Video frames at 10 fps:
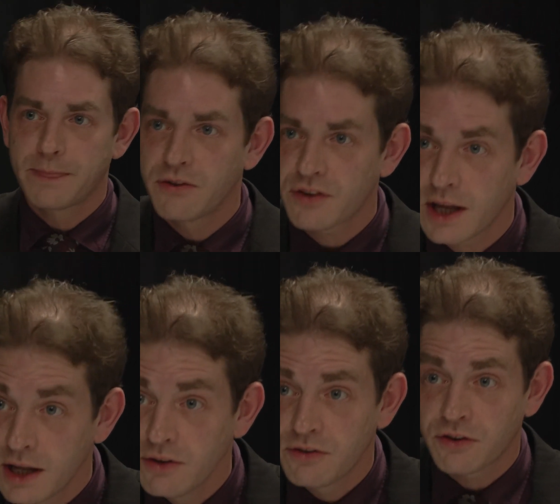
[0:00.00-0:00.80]
this
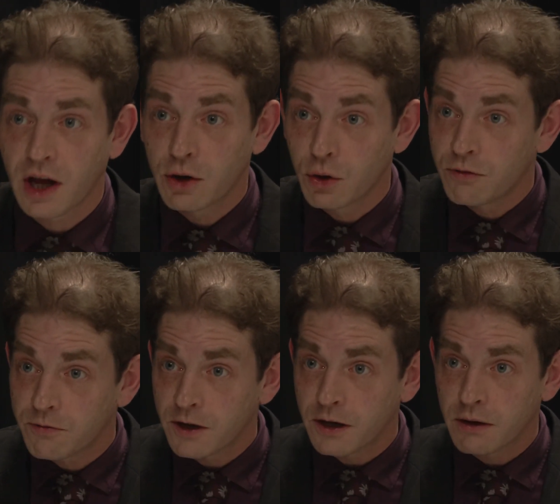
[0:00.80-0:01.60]
is a good
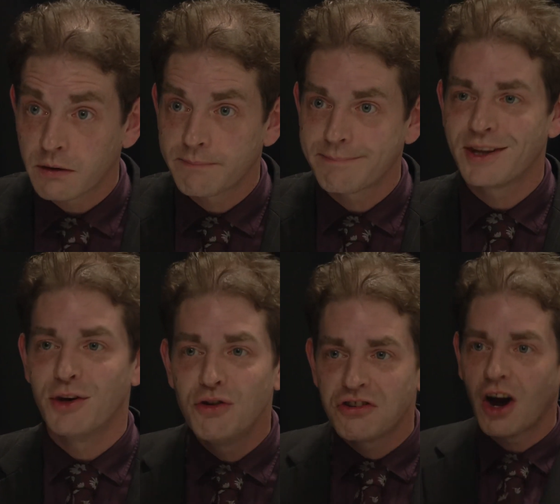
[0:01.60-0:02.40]
thing.
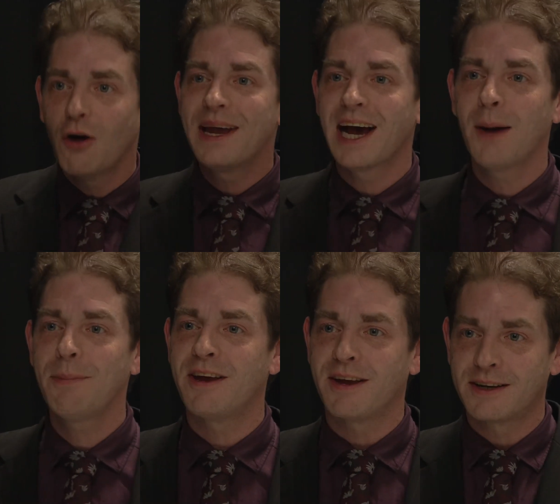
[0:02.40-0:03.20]
You shall be
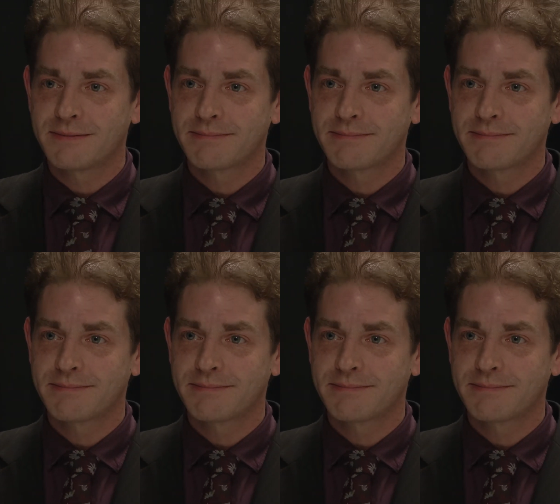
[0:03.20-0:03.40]
happy.